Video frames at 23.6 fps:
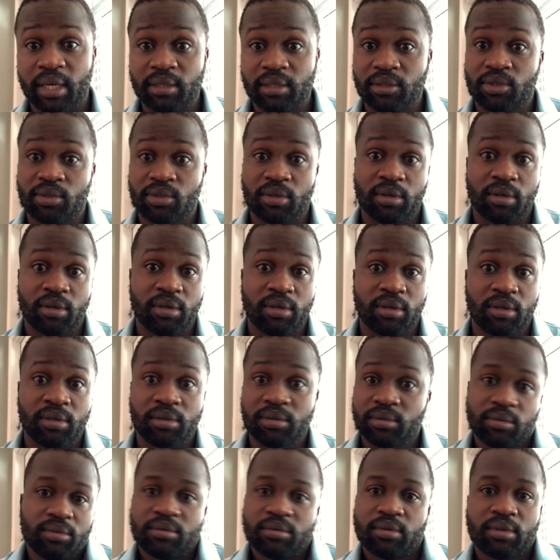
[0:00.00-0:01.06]
So
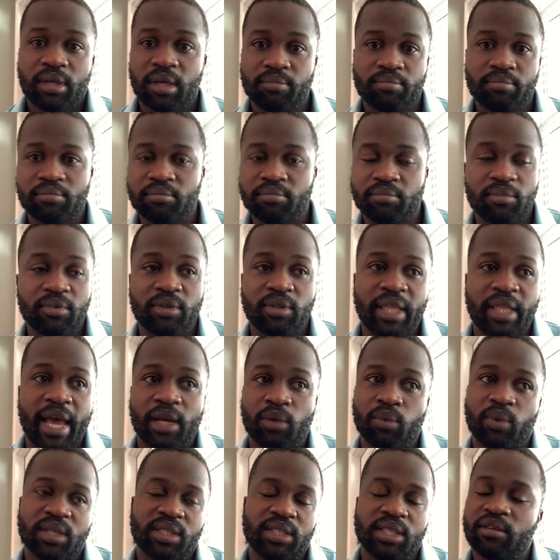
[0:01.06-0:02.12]
that
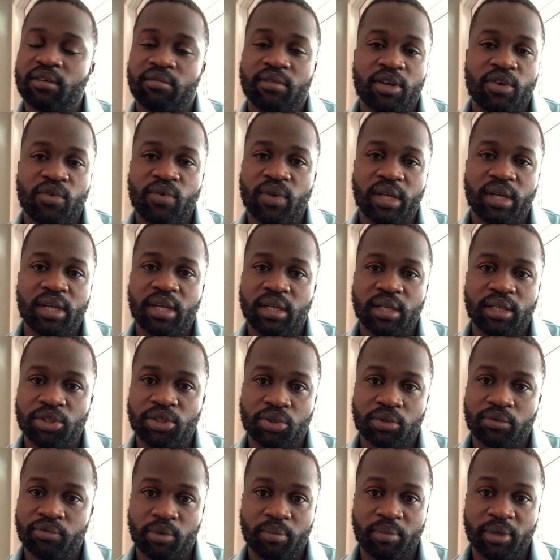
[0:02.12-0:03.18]
was never really an issue
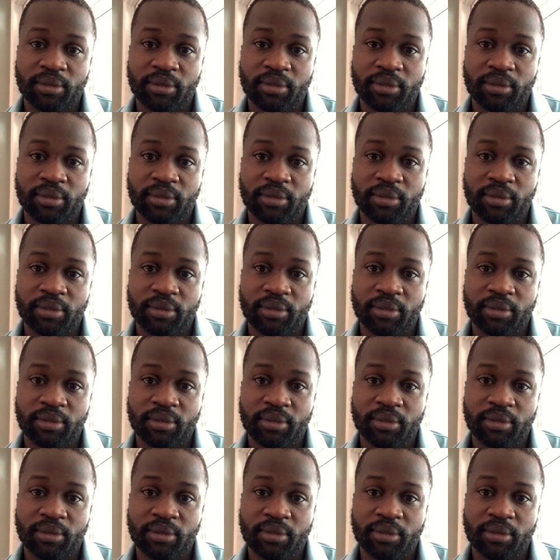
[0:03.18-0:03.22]
for me.